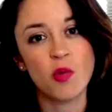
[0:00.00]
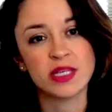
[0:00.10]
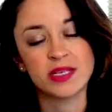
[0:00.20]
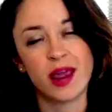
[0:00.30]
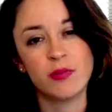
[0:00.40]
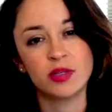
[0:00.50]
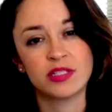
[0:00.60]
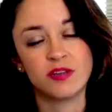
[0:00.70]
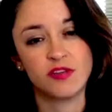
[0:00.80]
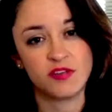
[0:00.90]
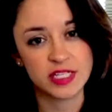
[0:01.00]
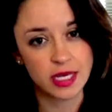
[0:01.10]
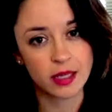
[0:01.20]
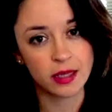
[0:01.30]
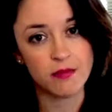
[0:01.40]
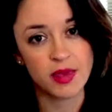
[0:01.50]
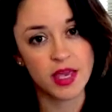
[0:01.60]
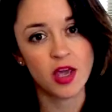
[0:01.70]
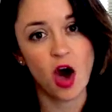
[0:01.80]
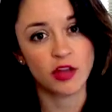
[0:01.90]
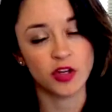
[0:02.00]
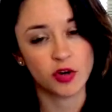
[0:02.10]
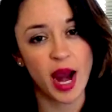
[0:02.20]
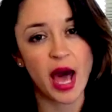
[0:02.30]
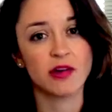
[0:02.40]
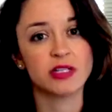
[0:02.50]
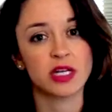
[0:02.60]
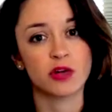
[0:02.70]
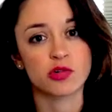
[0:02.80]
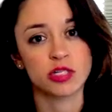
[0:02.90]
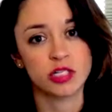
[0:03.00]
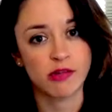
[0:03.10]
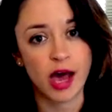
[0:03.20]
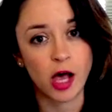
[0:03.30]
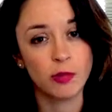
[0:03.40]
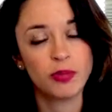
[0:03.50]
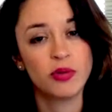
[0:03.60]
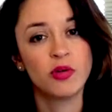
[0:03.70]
wasn't able to physically be on the ground in order to help